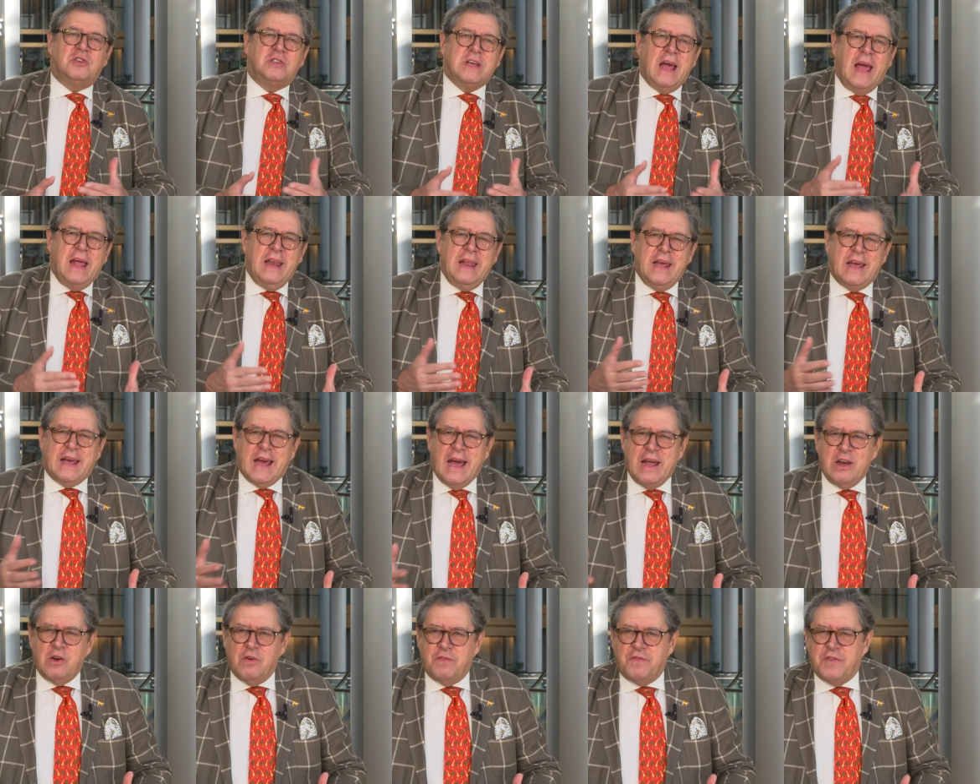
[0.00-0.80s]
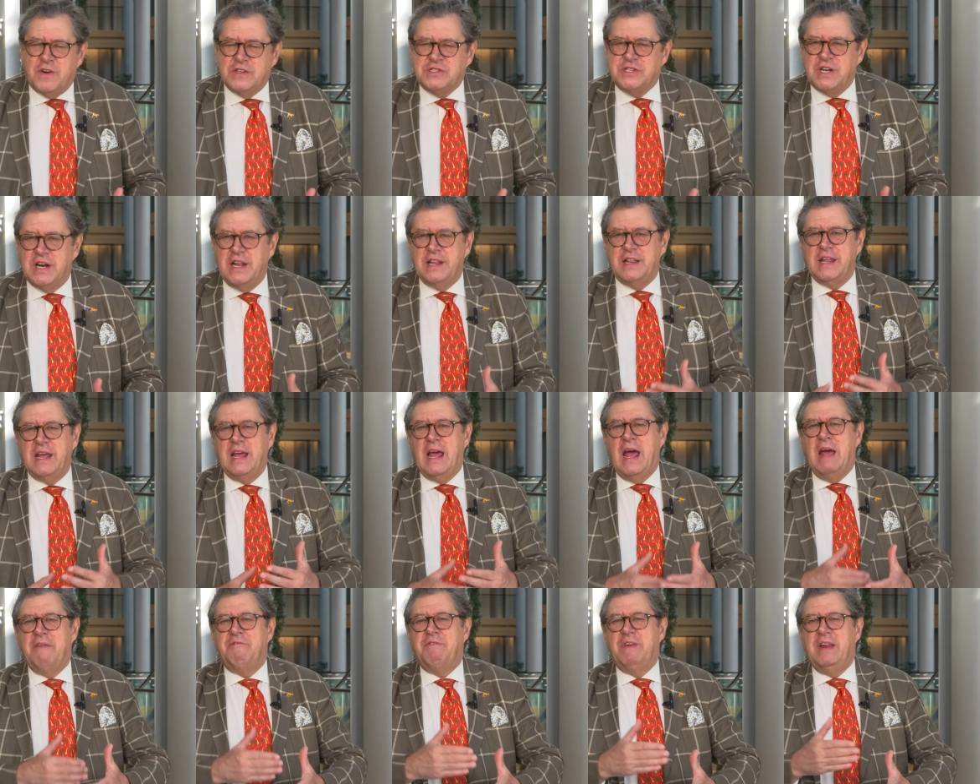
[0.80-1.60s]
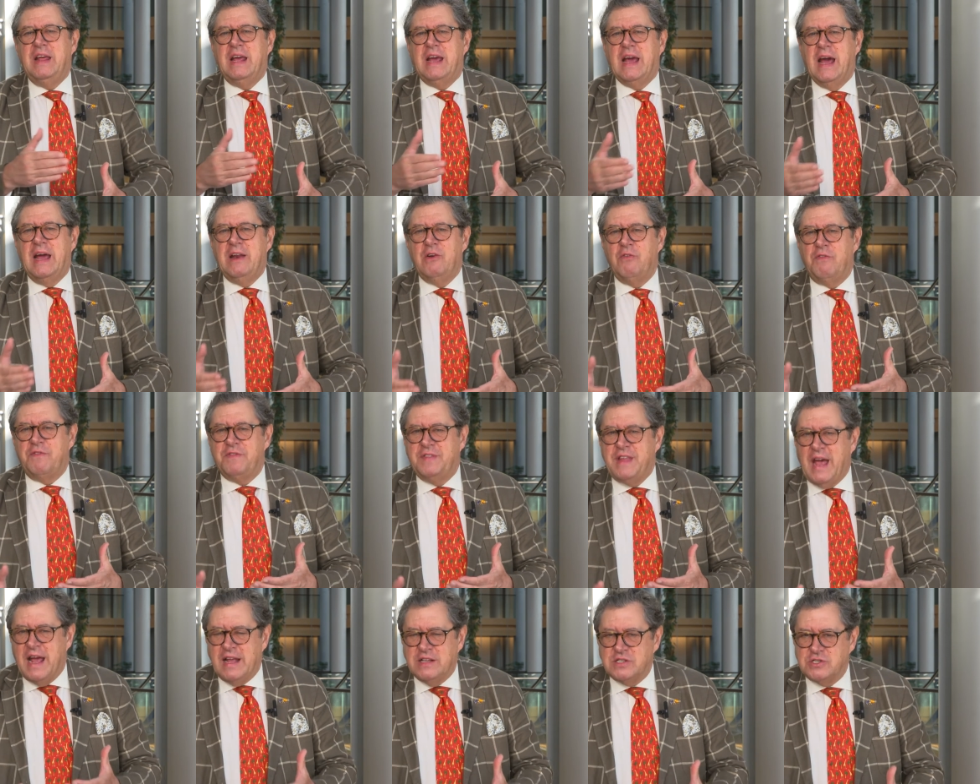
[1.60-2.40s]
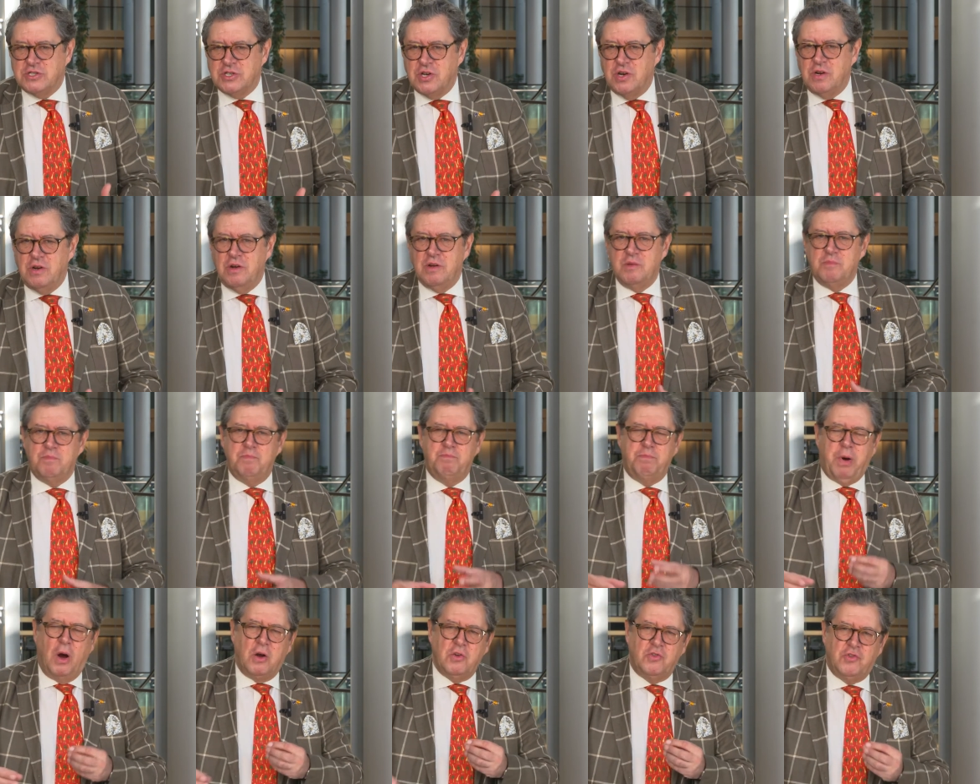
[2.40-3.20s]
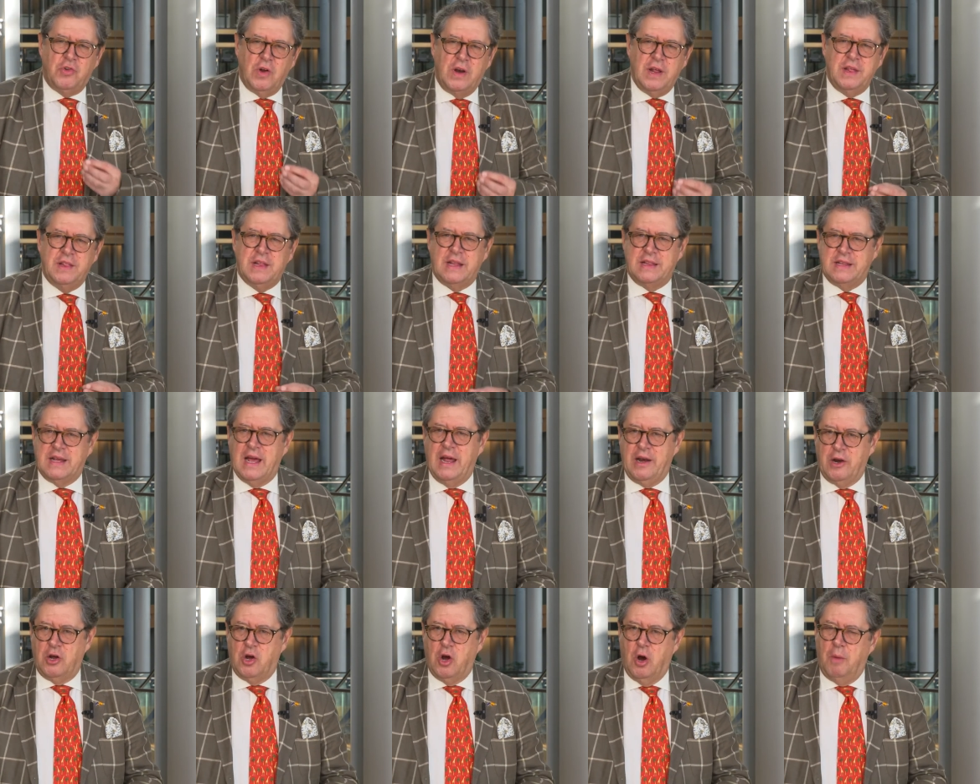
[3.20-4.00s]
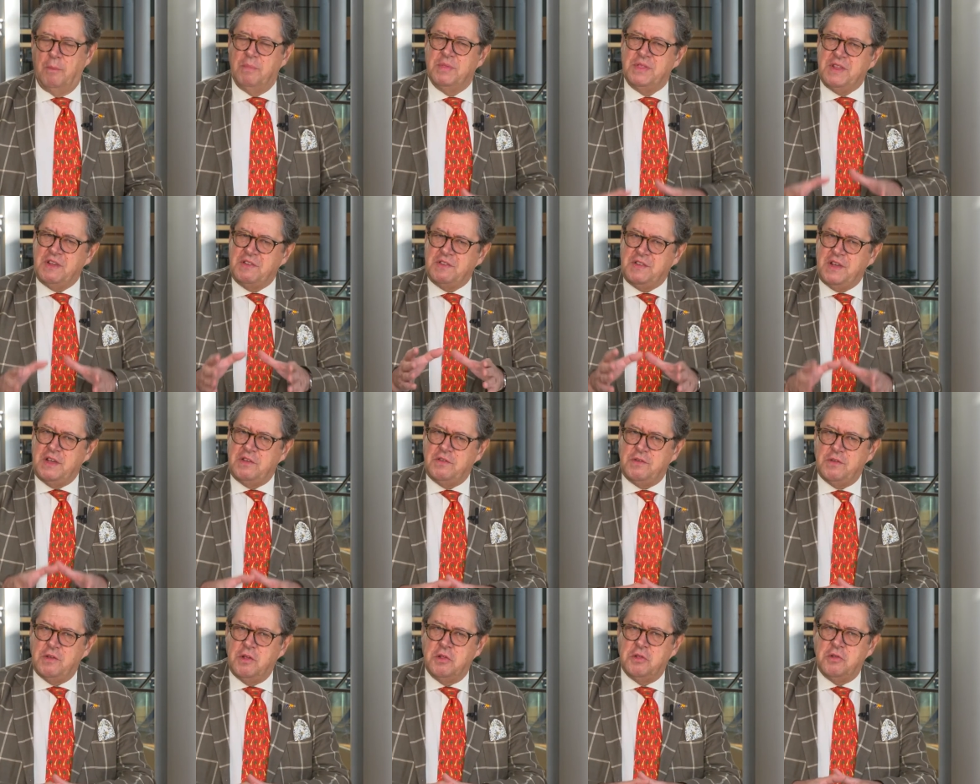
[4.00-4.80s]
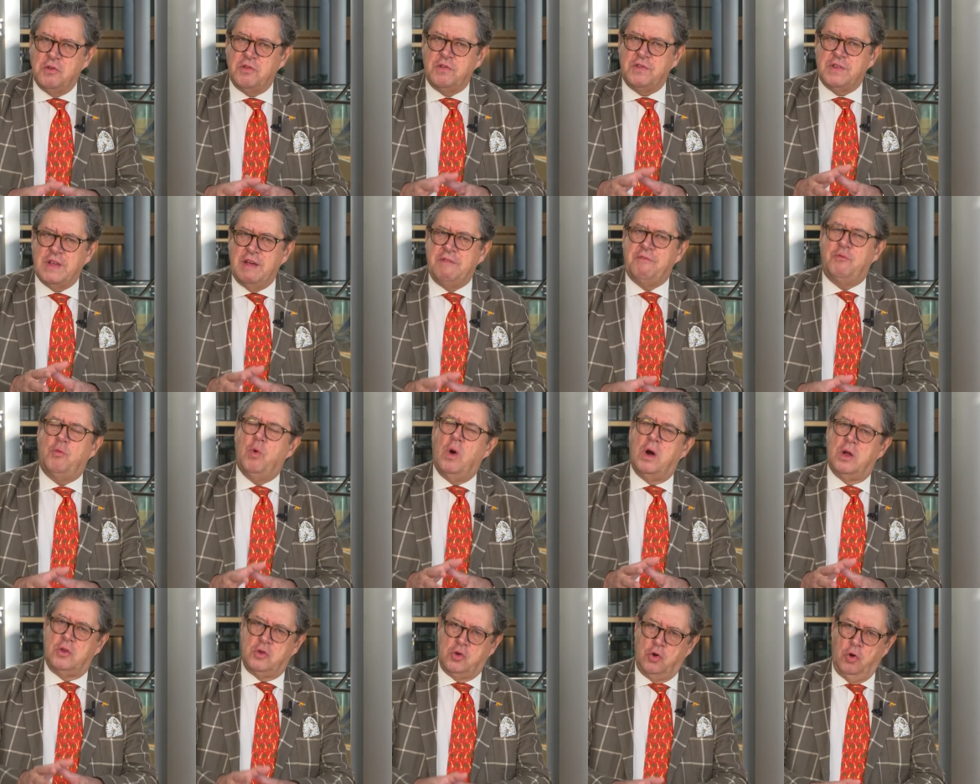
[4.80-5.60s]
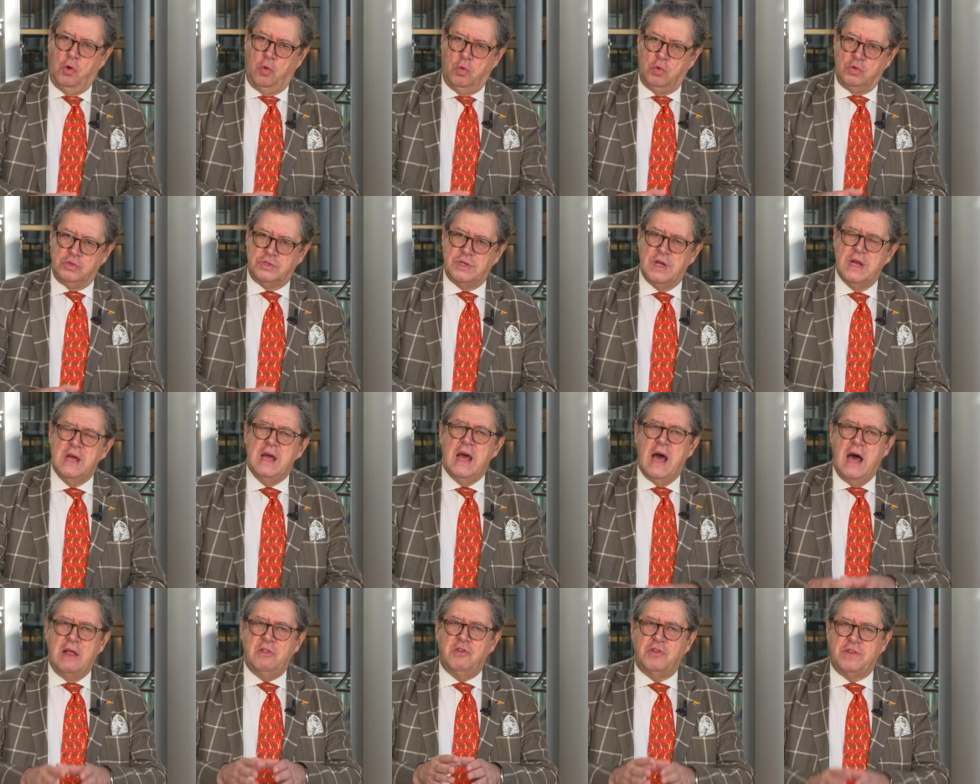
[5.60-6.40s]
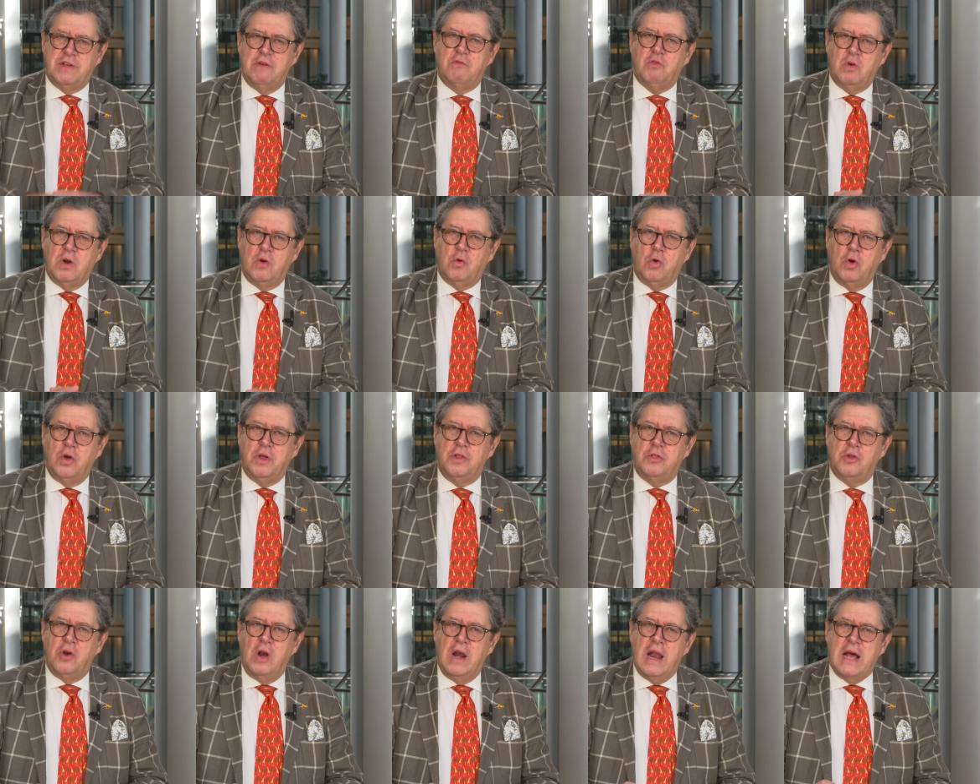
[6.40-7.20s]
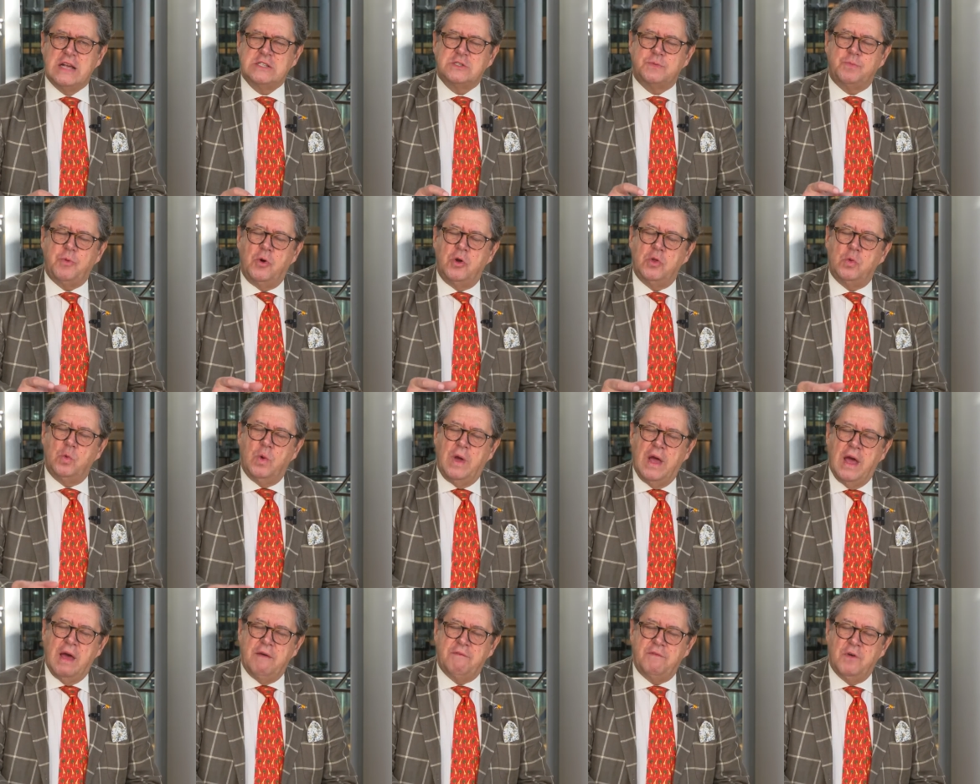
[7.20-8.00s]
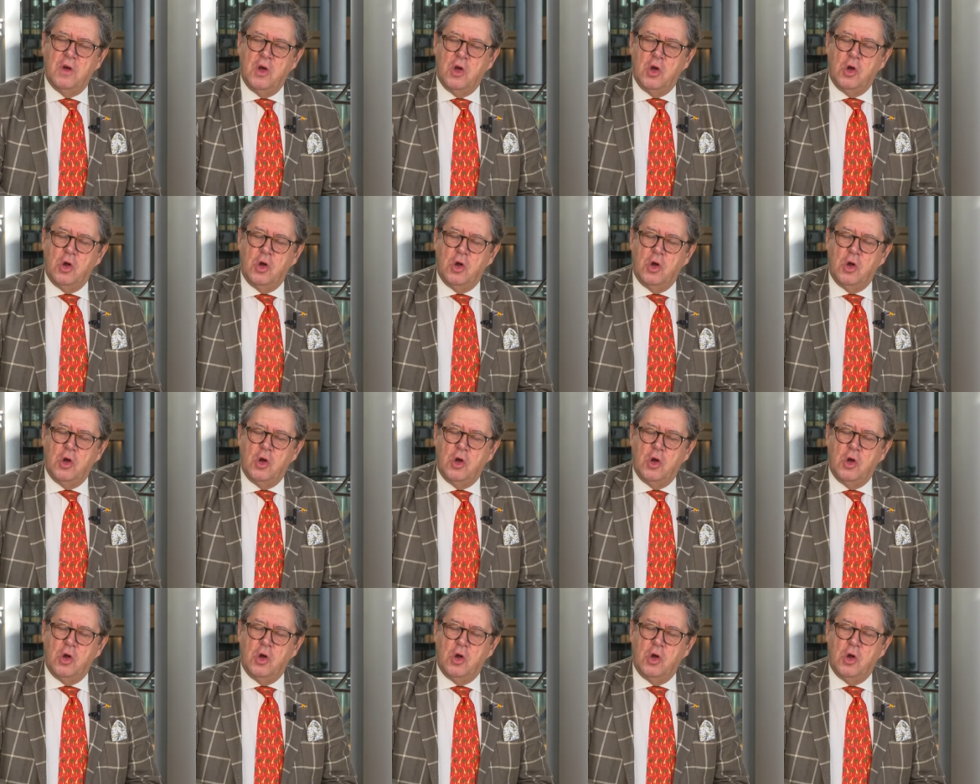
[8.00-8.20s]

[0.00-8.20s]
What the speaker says: any kind of fragility, any kind of danger punctually that can come. This is the safeguard clause, and the safeguard clause is the last point we have